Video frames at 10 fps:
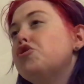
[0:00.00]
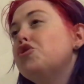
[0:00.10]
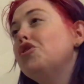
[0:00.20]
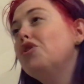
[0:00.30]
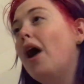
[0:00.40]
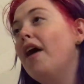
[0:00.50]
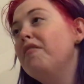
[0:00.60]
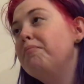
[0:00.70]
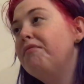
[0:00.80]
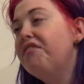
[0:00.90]
t-
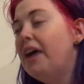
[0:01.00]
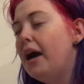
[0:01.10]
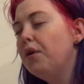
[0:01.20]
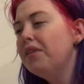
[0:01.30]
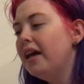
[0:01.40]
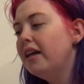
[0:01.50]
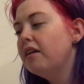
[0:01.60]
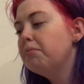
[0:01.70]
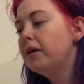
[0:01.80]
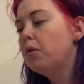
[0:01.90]
I found that
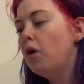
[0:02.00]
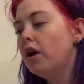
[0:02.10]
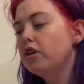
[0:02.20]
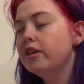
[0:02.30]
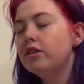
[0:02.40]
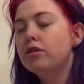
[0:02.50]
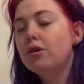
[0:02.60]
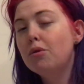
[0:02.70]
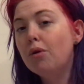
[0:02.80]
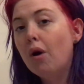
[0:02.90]
if my water is
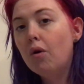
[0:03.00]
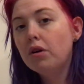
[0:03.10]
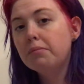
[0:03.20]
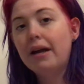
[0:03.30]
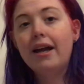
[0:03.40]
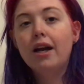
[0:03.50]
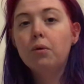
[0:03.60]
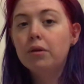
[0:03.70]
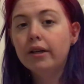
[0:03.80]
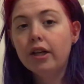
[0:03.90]
too cold, my hair
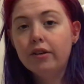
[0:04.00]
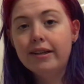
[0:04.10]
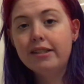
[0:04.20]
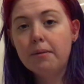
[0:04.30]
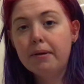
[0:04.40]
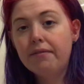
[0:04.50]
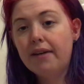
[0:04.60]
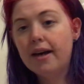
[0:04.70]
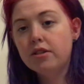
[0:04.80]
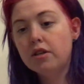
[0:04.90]
will get greasy a bit
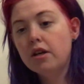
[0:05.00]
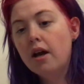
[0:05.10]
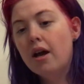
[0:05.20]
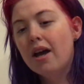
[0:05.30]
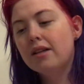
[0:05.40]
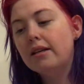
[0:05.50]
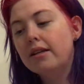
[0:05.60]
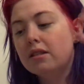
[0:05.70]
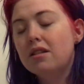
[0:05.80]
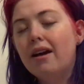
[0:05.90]
faster because I
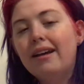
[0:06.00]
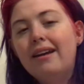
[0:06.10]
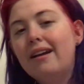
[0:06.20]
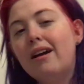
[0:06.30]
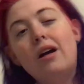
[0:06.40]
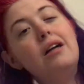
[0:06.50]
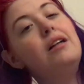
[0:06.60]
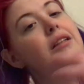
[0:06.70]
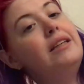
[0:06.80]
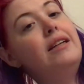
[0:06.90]
guess it's not getting a
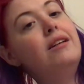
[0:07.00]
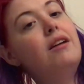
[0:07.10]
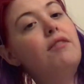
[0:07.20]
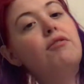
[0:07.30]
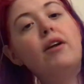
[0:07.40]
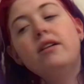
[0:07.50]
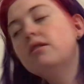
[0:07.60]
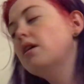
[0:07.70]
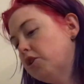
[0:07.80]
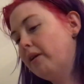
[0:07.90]
clean enough
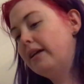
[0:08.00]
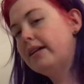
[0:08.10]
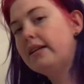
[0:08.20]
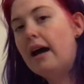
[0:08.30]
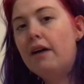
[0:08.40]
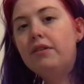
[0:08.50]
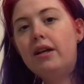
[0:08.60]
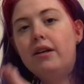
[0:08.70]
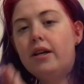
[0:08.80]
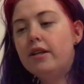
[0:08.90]
rinse. So I like to have it
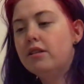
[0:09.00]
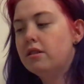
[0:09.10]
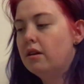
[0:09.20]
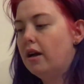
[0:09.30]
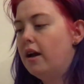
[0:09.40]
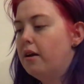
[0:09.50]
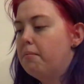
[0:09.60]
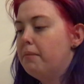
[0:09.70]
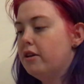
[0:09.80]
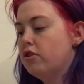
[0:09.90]
a nice kind of
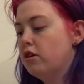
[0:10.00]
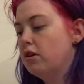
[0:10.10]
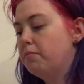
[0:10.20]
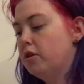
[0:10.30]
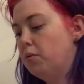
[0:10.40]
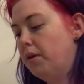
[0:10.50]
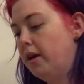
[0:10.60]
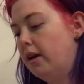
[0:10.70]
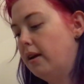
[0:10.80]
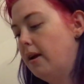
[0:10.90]
measure
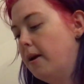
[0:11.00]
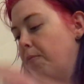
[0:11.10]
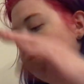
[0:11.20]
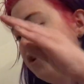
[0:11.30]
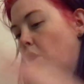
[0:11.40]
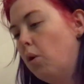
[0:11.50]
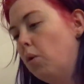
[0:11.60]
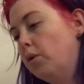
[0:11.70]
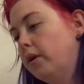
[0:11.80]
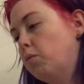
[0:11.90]
between
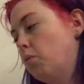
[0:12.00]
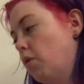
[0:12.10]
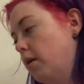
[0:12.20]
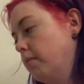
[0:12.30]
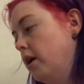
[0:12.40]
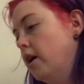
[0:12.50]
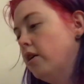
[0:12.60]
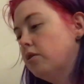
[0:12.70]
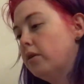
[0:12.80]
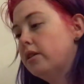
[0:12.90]
cold and warm.
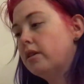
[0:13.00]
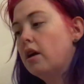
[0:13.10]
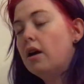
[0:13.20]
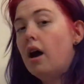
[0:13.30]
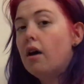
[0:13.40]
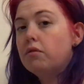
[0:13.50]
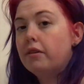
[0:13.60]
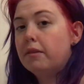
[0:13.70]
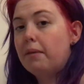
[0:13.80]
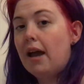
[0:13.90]
So I start off
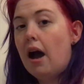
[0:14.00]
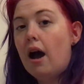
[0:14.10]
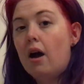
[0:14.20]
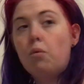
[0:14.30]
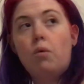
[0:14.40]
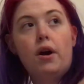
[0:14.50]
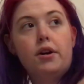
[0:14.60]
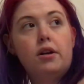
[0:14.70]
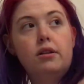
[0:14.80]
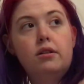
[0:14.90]
with my hot
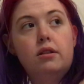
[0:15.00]
water.